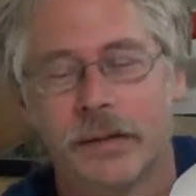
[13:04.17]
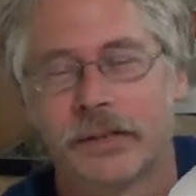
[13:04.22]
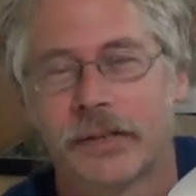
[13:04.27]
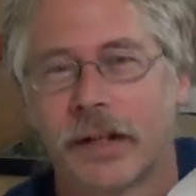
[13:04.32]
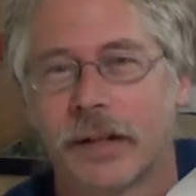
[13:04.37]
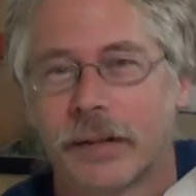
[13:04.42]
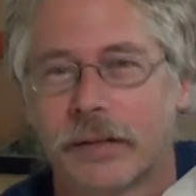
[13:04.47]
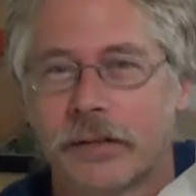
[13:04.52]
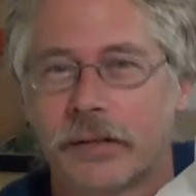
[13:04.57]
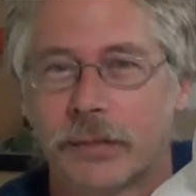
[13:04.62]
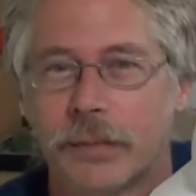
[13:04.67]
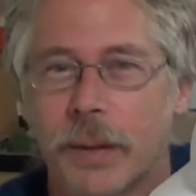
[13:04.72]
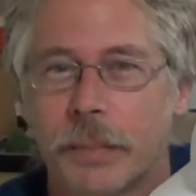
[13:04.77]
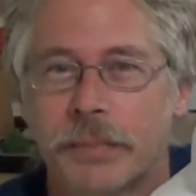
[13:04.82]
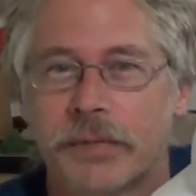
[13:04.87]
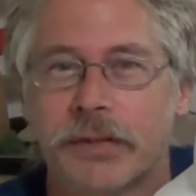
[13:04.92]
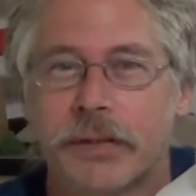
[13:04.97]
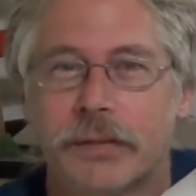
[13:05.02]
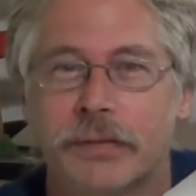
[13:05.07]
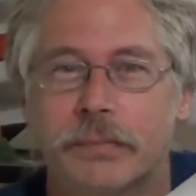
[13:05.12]
out of
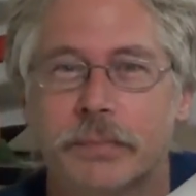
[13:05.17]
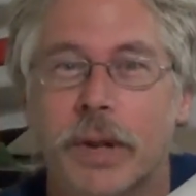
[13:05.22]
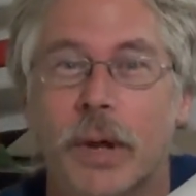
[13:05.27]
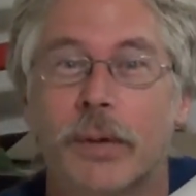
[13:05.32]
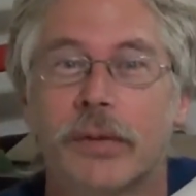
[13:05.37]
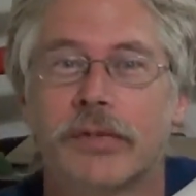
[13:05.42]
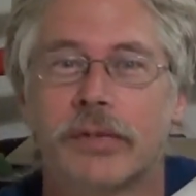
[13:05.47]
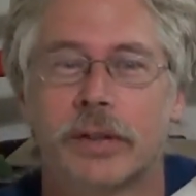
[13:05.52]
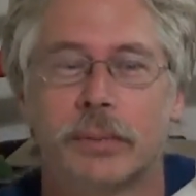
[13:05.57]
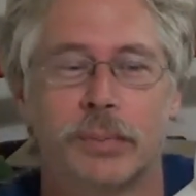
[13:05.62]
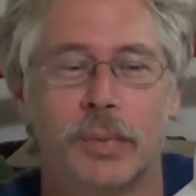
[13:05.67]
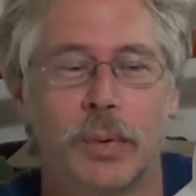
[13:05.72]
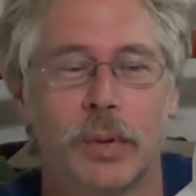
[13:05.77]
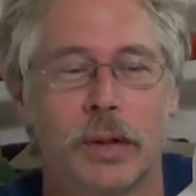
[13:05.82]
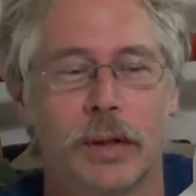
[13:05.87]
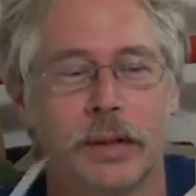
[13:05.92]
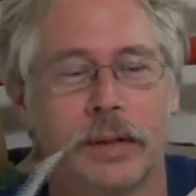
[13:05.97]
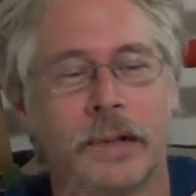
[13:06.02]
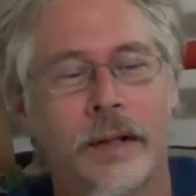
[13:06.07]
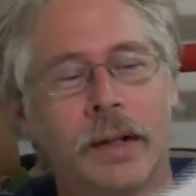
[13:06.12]
strips of poster
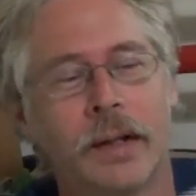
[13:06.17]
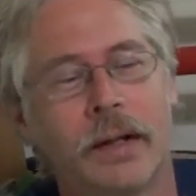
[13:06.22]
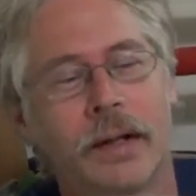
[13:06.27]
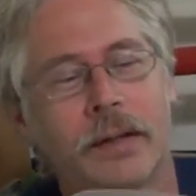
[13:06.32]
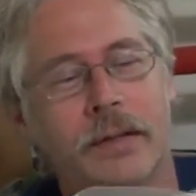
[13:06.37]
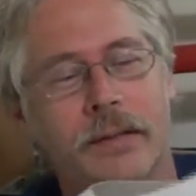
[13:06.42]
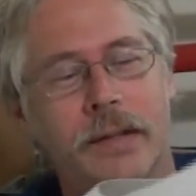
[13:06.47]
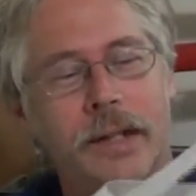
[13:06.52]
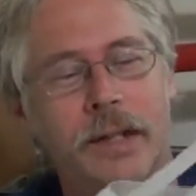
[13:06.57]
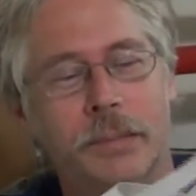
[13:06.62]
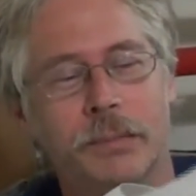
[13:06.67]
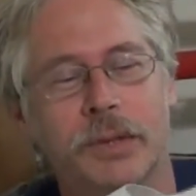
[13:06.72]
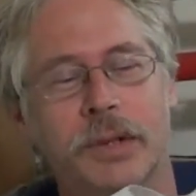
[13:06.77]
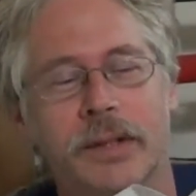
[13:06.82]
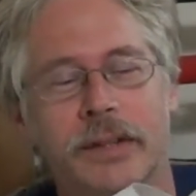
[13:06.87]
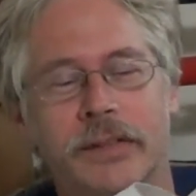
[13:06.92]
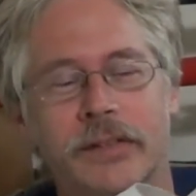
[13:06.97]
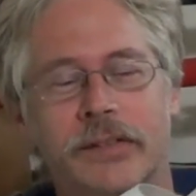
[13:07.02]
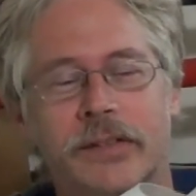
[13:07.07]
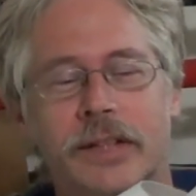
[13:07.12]
board that I'm going
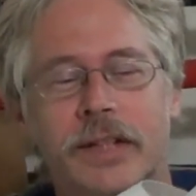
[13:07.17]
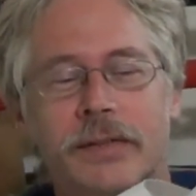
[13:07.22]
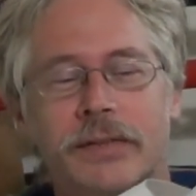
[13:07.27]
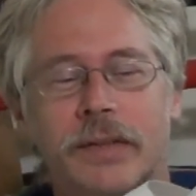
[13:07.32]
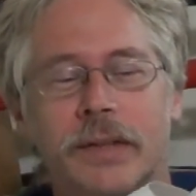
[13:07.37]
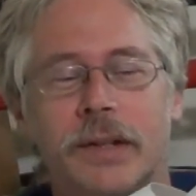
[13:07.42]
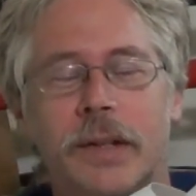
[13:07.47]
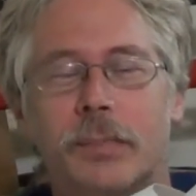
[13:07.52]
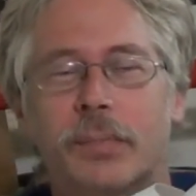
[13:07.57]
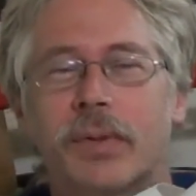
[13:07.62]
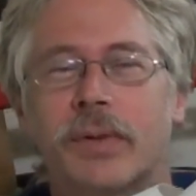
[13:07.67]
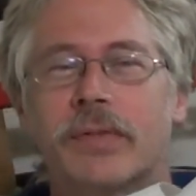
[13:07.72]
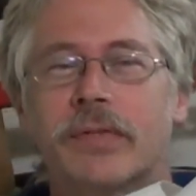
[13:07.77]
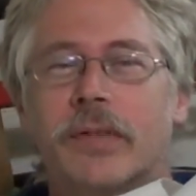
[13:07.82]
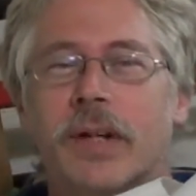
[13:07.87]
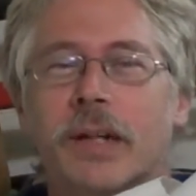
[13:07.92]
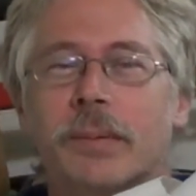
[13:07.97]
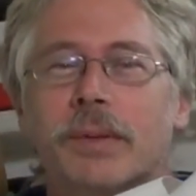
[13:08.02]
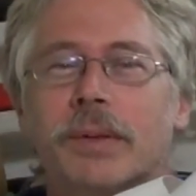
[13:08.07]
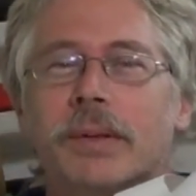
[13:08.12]
to stiffen up with
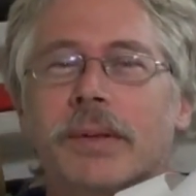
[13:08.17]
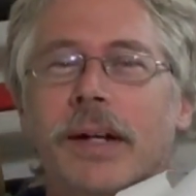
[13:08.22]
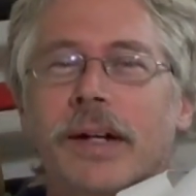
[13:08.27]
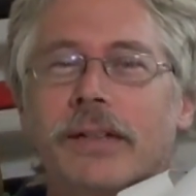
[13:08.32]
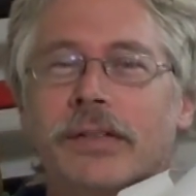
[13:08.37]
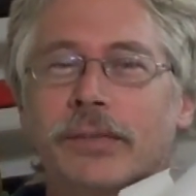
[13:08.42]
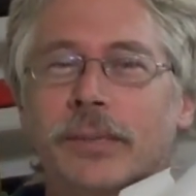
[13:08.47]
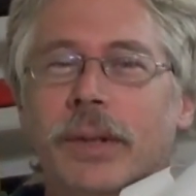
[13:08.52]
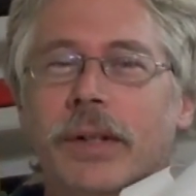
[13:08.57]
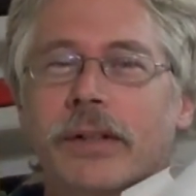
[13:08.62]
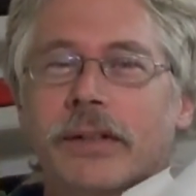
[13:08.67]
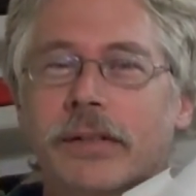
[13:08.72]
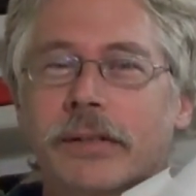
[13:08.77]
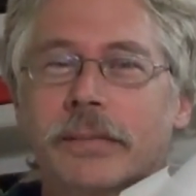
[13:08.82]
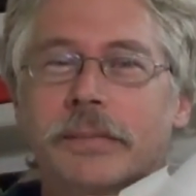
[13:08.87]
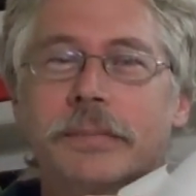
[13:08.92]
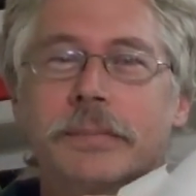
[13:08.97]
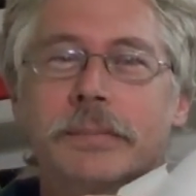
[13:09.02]
fiberglass resin.